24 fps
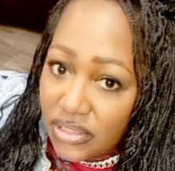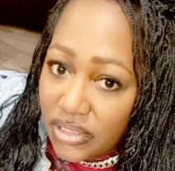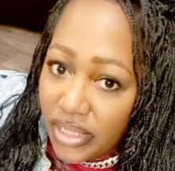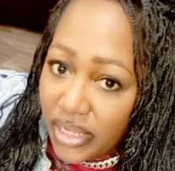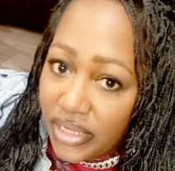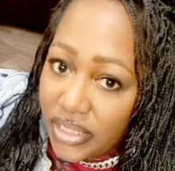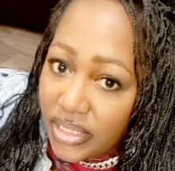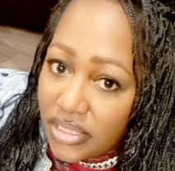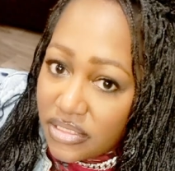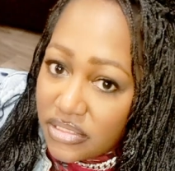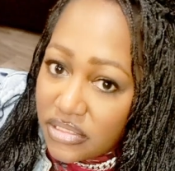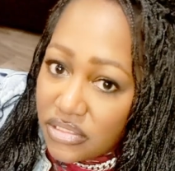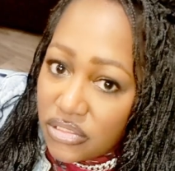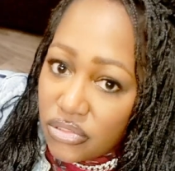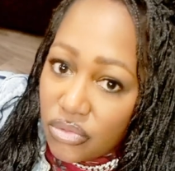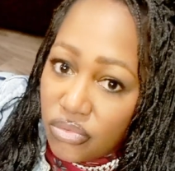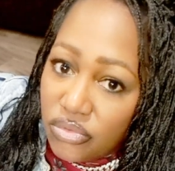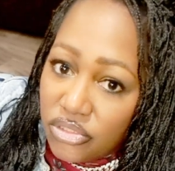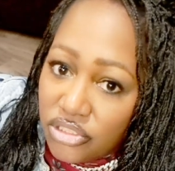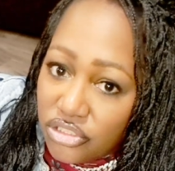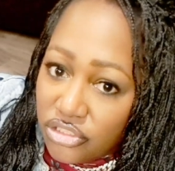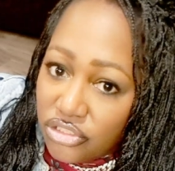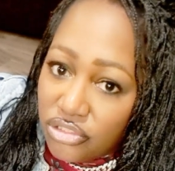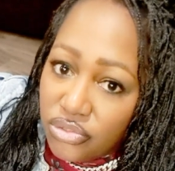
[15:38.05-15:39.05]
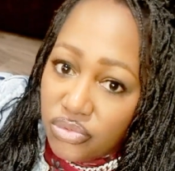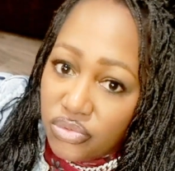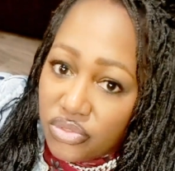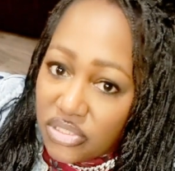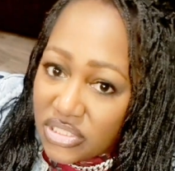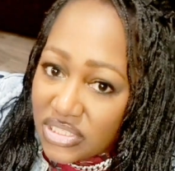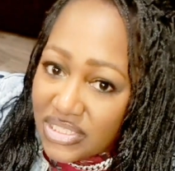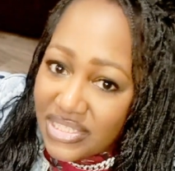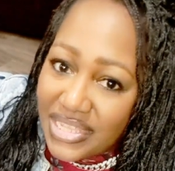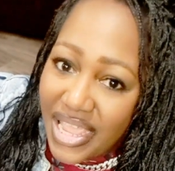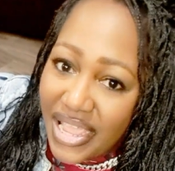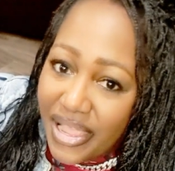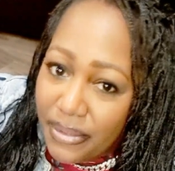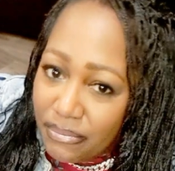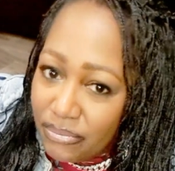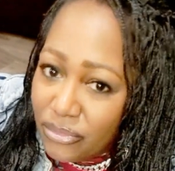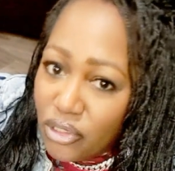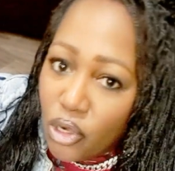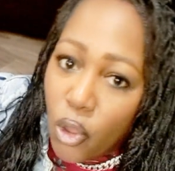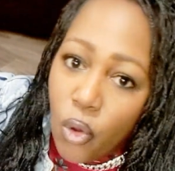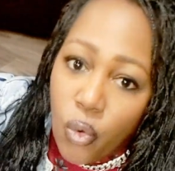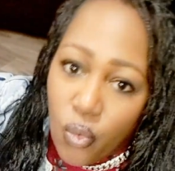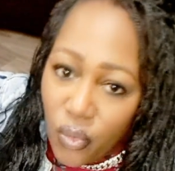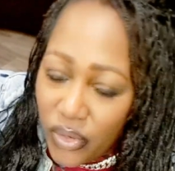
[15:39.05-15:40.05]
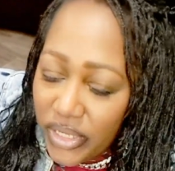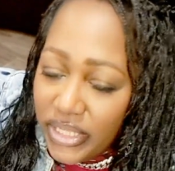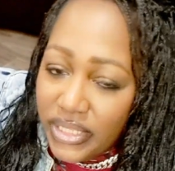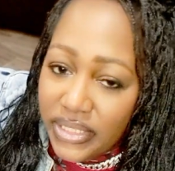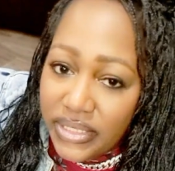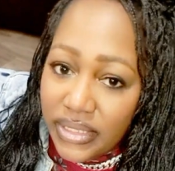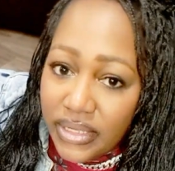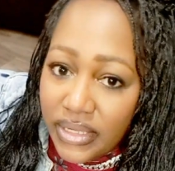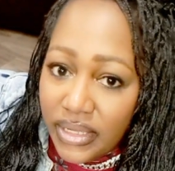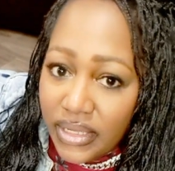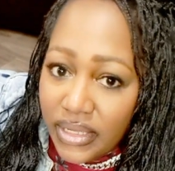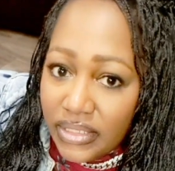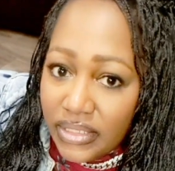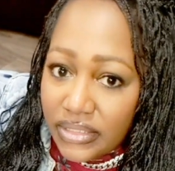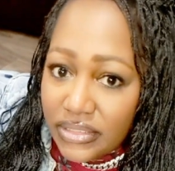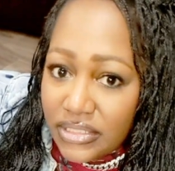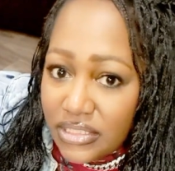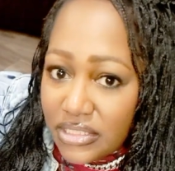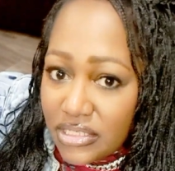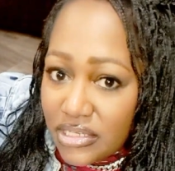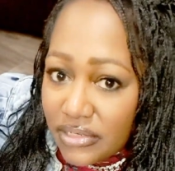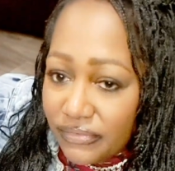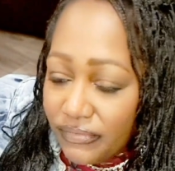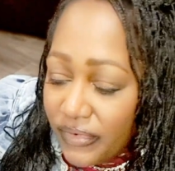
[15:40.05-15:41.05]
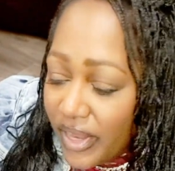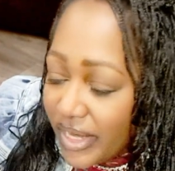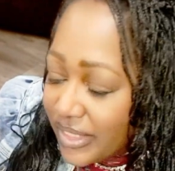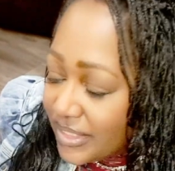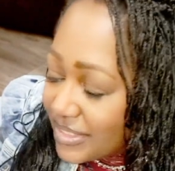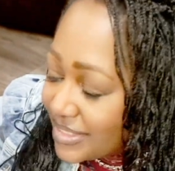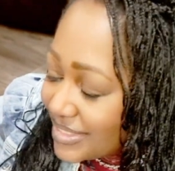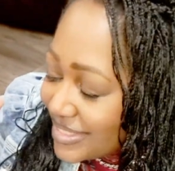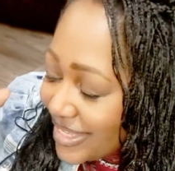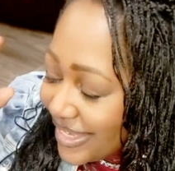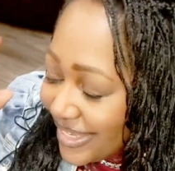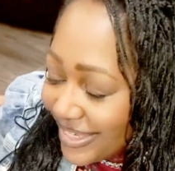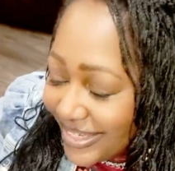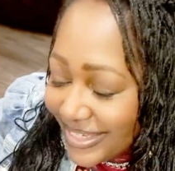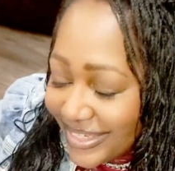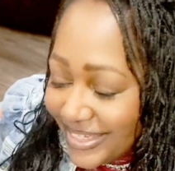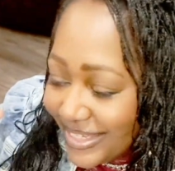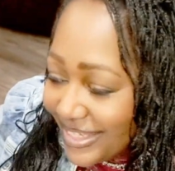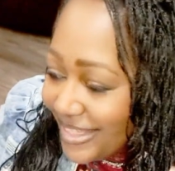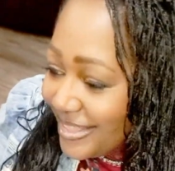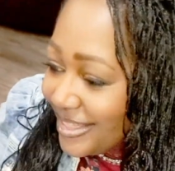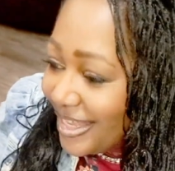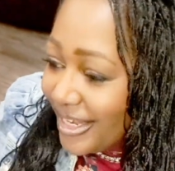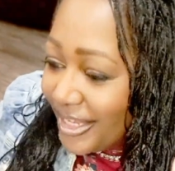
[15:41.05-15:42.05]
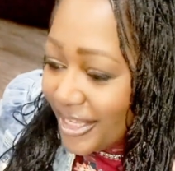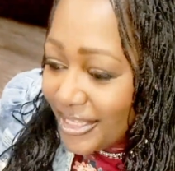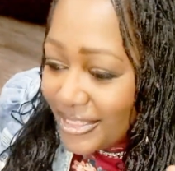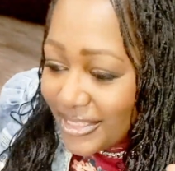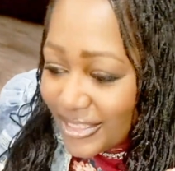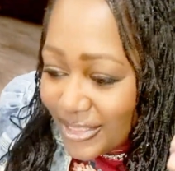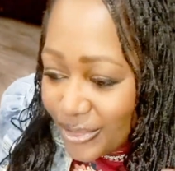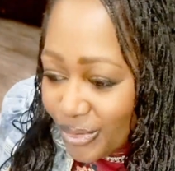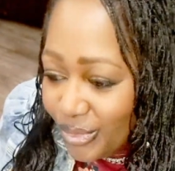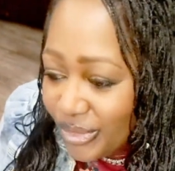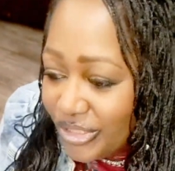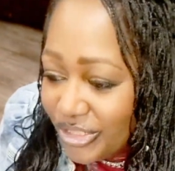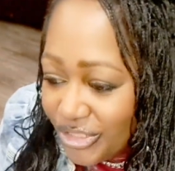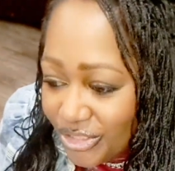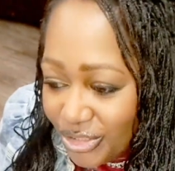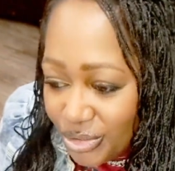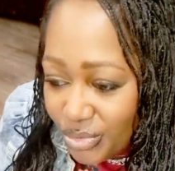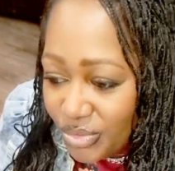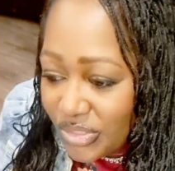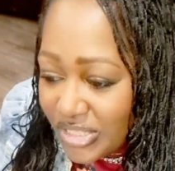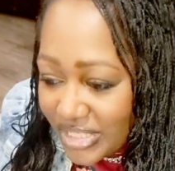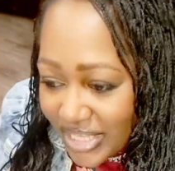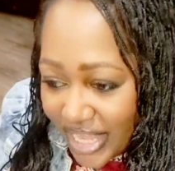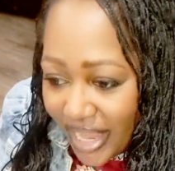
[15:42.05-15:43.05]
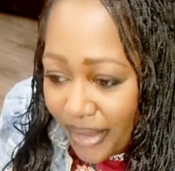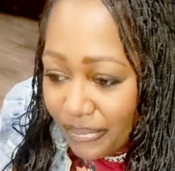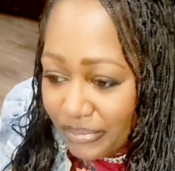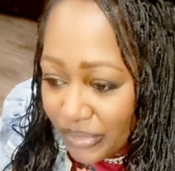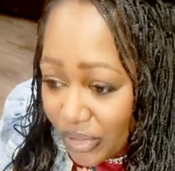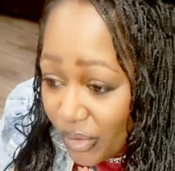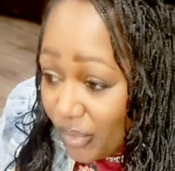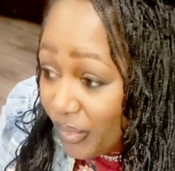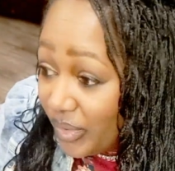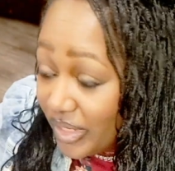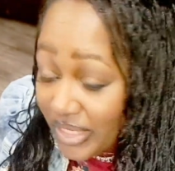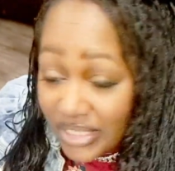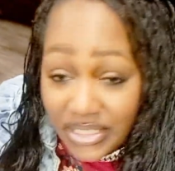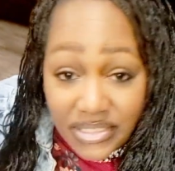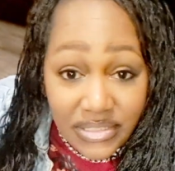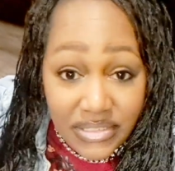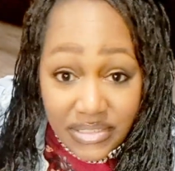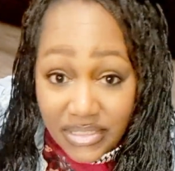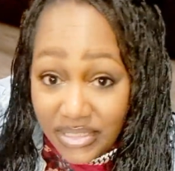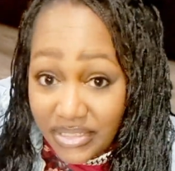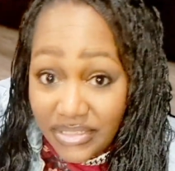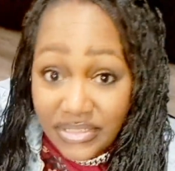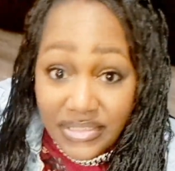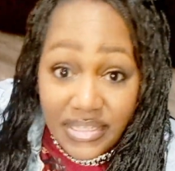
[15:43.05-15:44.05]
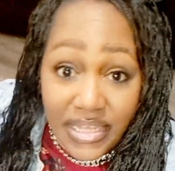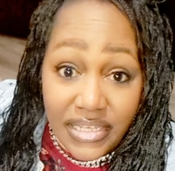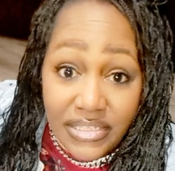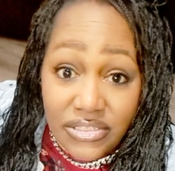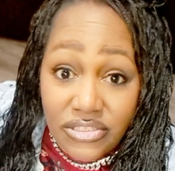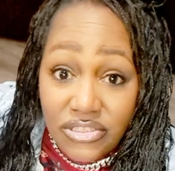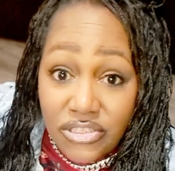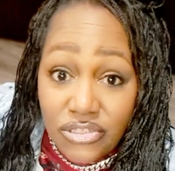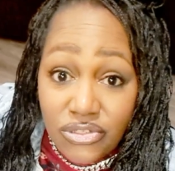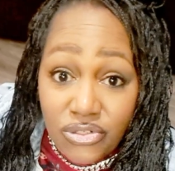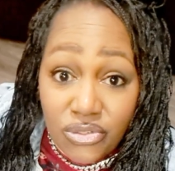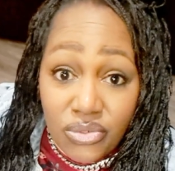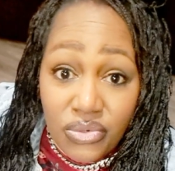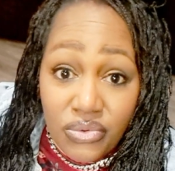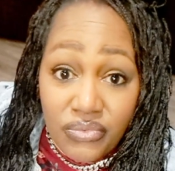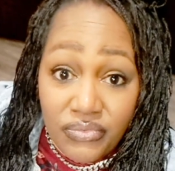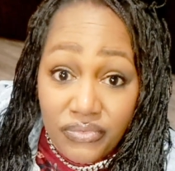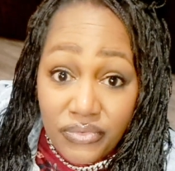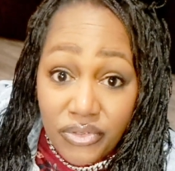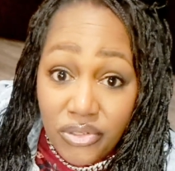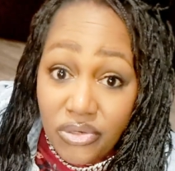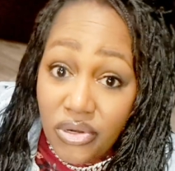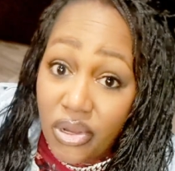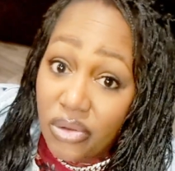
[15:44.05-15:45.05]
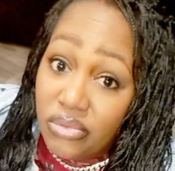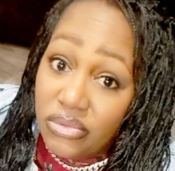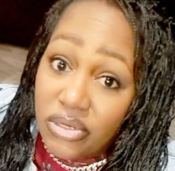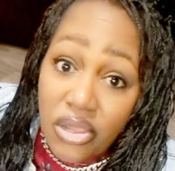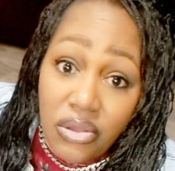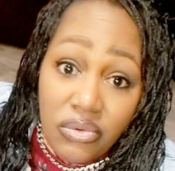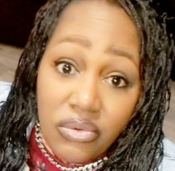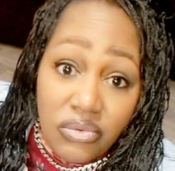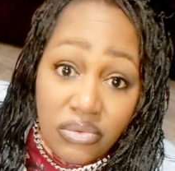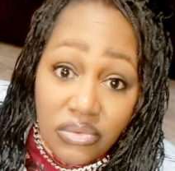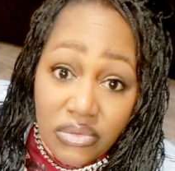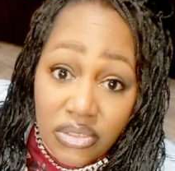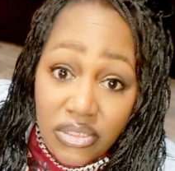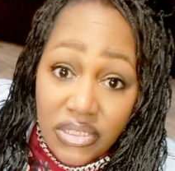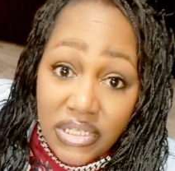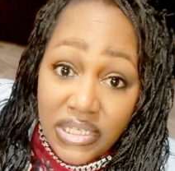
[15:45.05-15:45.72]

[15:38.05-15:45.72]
Like as soon as you stop knowing, divine is saying again, like as soon as you stop knowing it, that's the truth. You don't know.